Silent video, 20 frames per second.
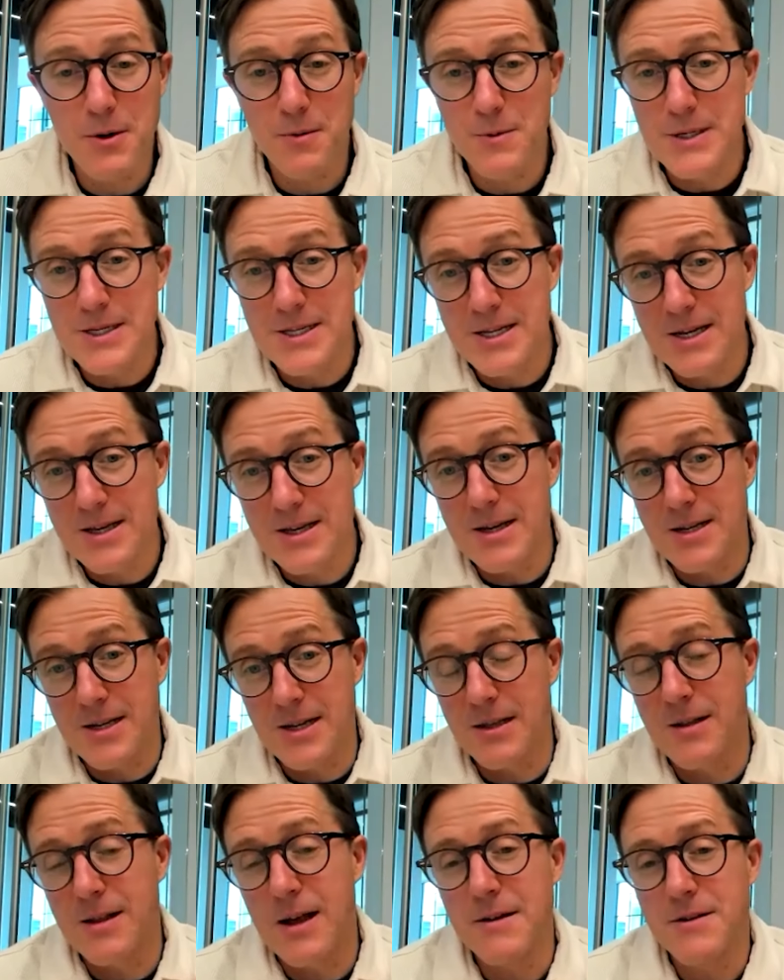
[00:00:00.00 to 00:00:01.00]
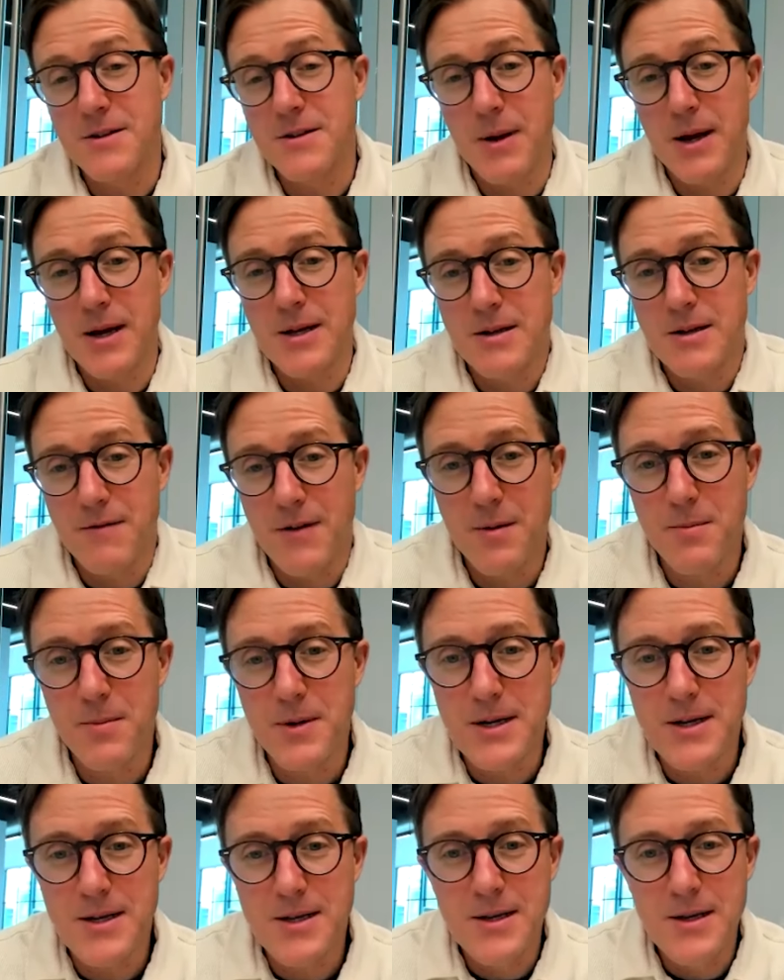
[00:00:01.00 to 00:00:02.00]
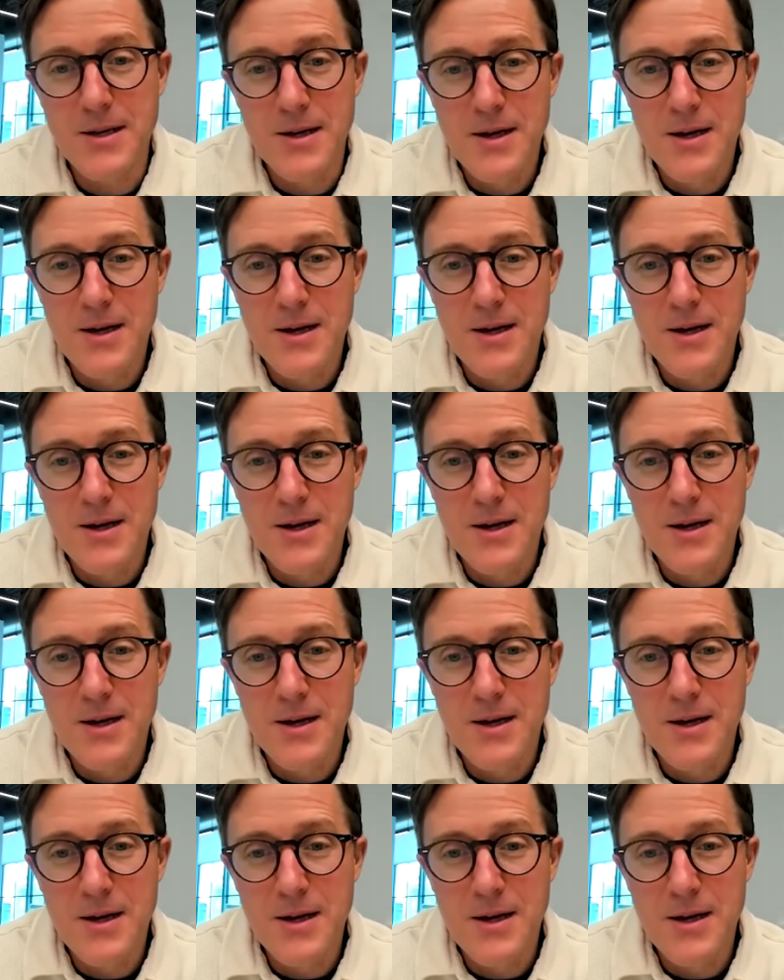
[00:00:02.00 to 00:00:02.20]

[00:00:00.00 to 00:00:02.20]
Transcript: We see this in the lifespans of companies.